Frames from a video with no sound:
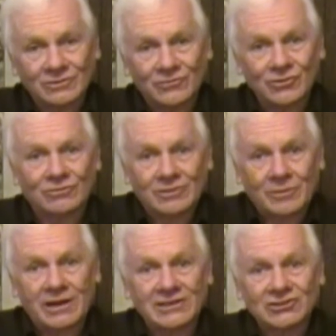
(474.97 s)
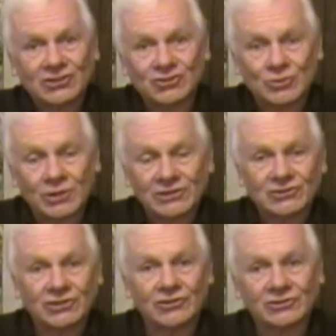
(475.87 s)
if you're in my
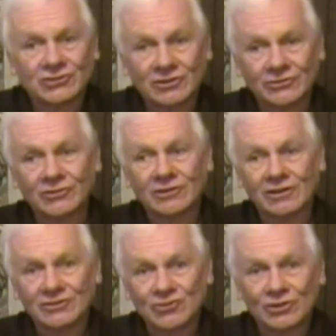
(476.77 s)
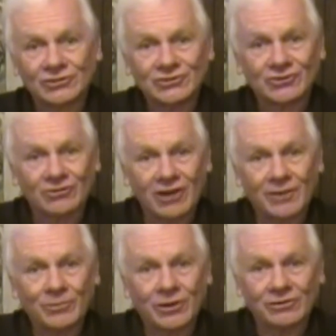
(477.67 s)
situation, your children are as old as your
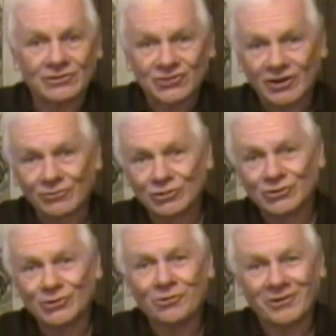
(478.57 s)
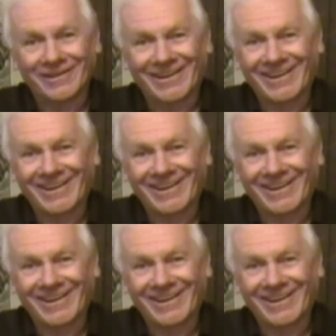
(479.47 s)
grandparents are. When you were a